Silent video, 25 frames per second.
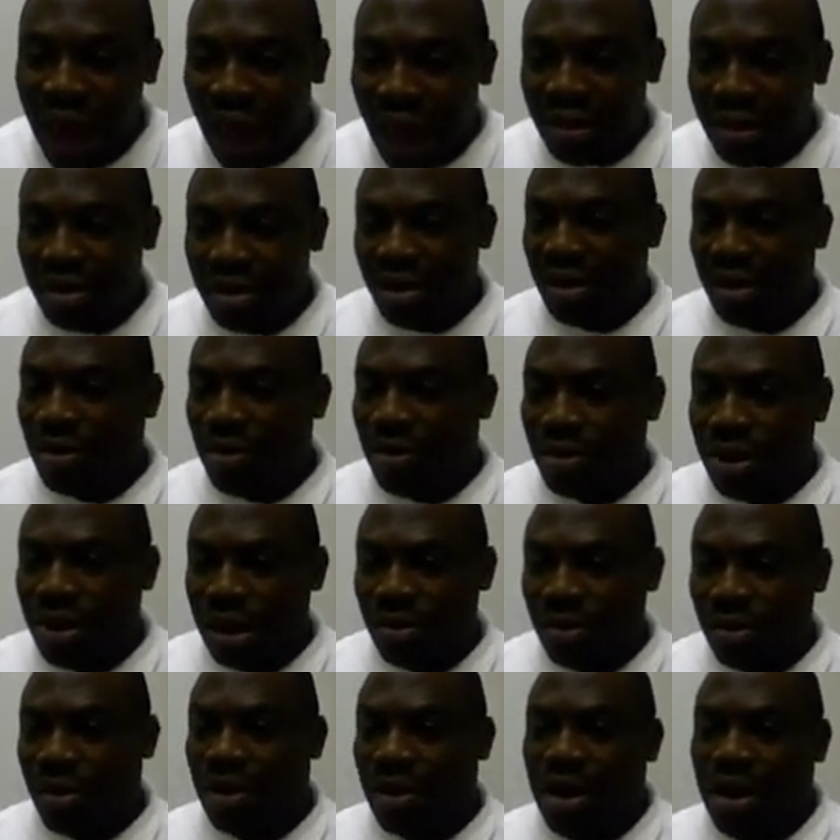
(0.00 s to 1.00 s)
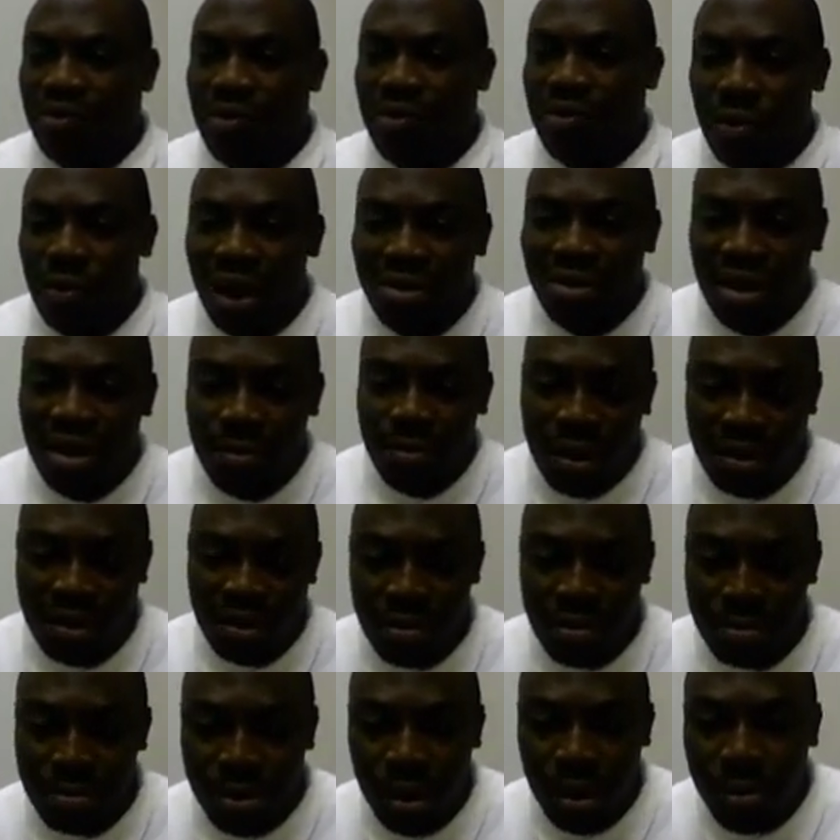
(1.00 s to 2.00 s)
I didn't know that not having WhatsApp
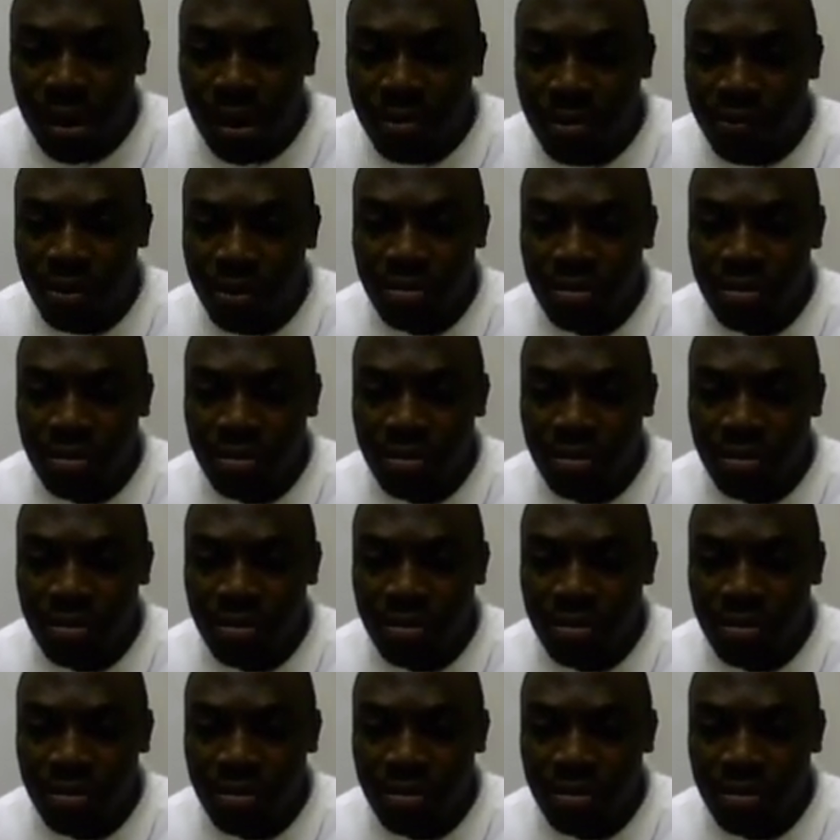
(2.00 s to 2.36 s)
was a problem